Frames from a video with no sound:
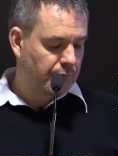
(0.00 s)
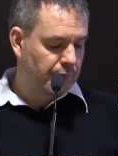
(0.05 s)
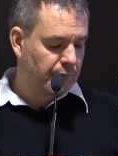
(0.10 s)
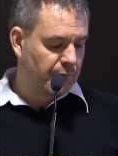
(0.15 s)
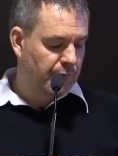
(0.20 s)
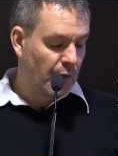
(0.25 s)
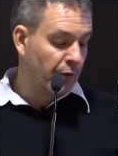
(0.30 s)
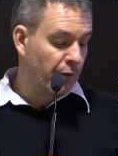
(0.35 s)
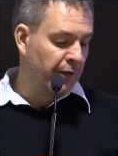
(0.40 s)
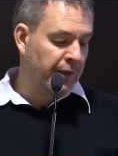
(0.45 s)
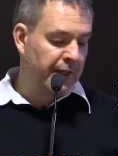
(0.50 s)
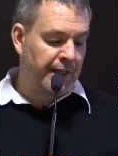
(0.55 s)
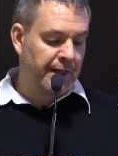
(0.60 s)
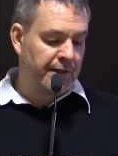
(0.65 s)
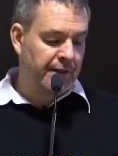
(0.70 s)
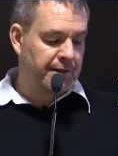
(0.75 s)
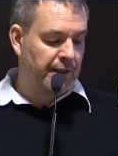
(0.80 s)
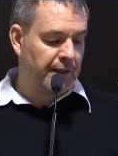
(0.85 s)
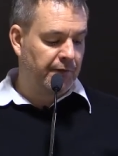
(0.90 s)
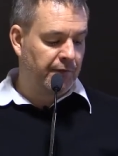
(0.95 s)
Over the
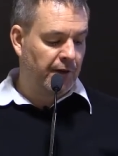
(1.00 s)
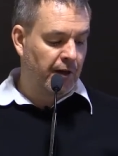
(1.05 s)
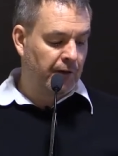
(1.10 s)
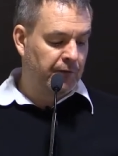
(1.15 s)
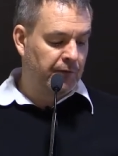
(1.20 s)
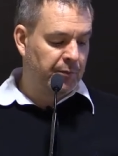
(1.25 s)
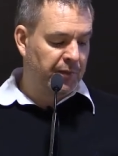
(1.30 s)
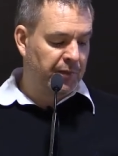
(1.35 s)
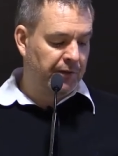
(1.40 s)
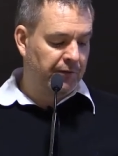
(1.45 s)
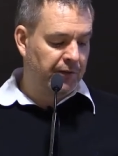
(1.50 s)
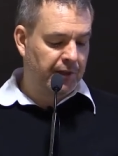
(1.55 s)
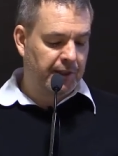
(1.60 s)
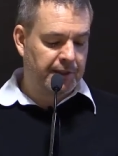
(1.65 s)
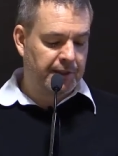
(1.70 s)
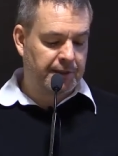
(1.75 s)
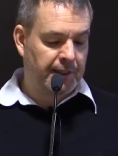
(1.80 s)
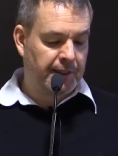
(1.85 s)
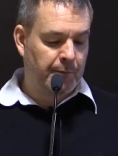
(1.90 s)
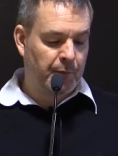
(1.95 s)
years, it evolved to be a very
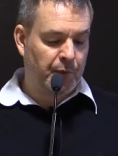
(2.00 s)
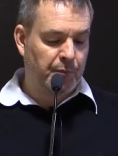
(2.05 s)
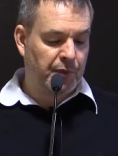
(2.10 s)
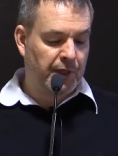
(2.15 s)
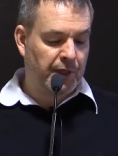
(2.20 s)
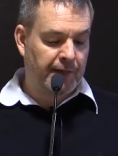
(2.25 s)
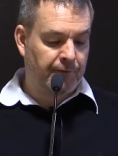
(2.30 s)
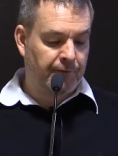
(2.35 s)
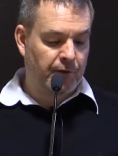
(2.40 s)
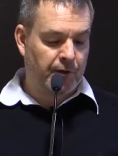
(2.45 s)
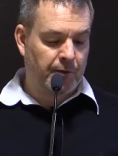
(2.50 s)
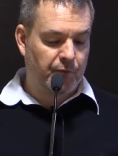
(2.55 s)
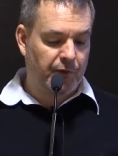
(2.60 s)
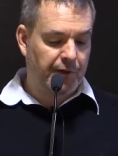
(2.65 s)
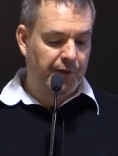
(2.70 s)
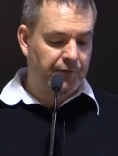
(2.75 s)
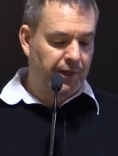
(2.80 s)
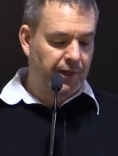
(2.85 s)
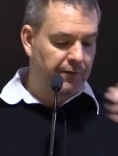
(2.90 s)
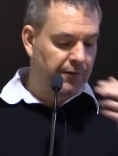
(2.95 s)
stable platform.
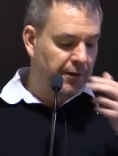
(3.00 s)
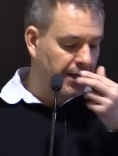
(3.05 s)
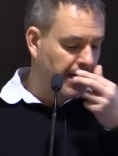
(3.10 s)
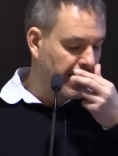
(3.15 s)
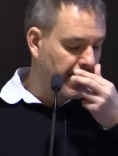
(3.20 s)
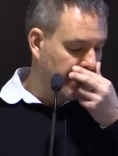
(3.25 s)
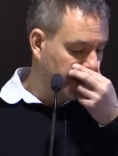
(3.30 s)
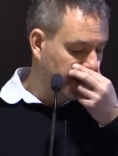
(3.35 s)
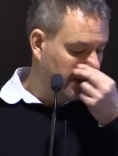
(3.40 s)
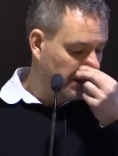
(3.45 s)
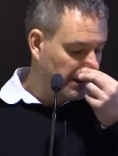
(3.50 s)
We've never had